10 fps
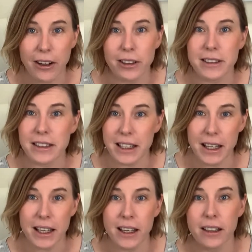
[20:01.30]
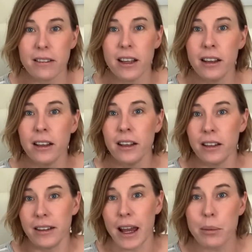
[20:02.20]
on, city,
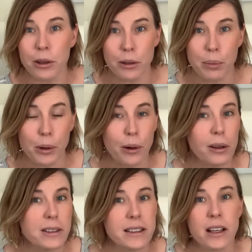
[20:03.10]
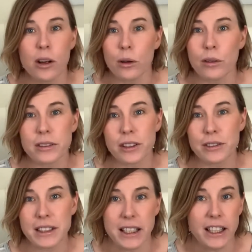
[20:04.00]
neighborhood boards. Also,
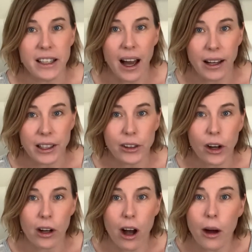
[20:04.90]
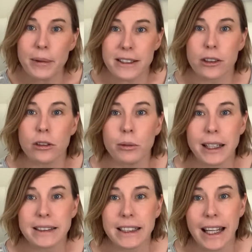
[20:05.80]
citydata.com is a good
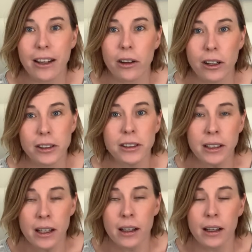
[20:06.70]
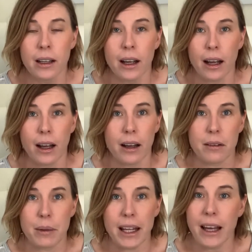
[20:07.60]
one to get on
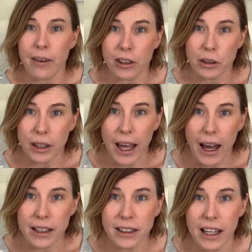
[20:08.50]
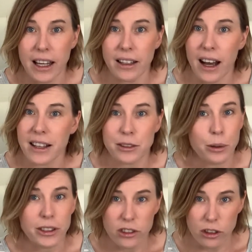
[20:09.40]
and have a look at and ask
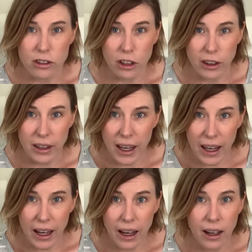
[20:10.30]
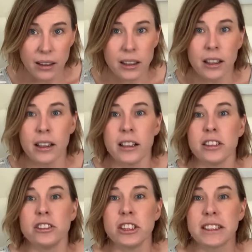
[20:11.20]
questions on there.
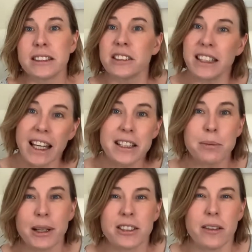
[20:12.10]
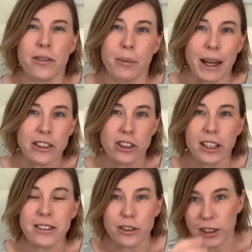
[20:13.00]
Just get as much
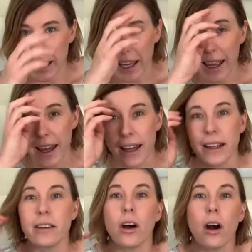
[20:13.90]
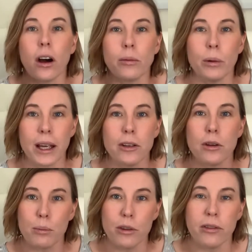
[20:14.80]
information as you can on where
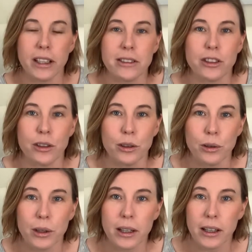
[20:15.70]
you're moving to,